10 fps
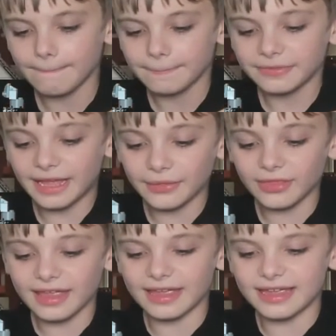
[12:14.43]
Now
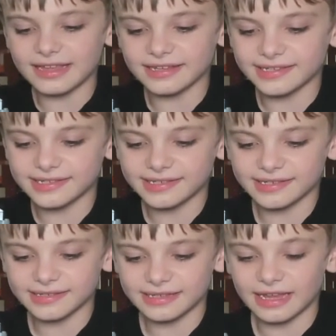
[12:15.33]

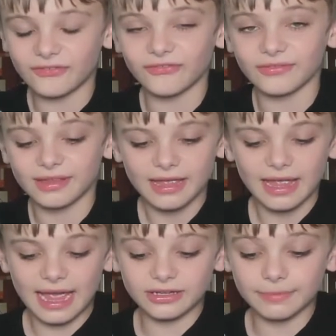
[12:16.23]
this,
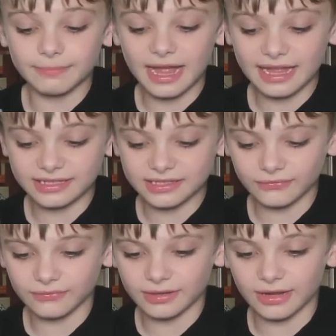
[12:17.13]
and you might
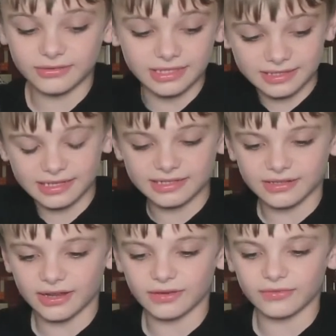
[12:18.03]
have noticed that it's
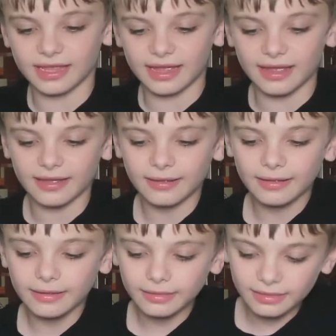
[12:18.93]
not over there.
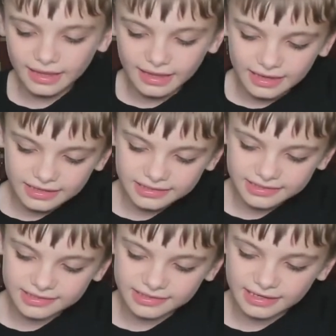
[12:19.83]

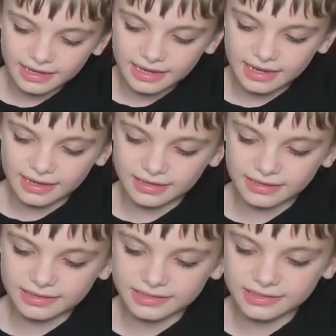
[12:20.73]
This
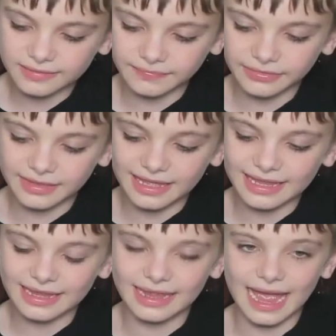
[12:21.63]
is
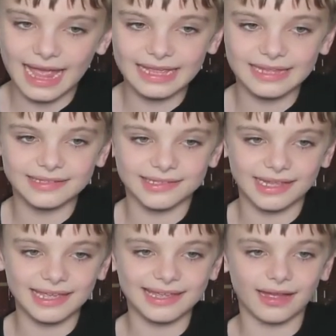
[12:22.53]
the
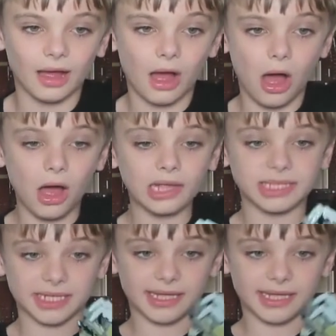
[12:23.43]
AT-RT,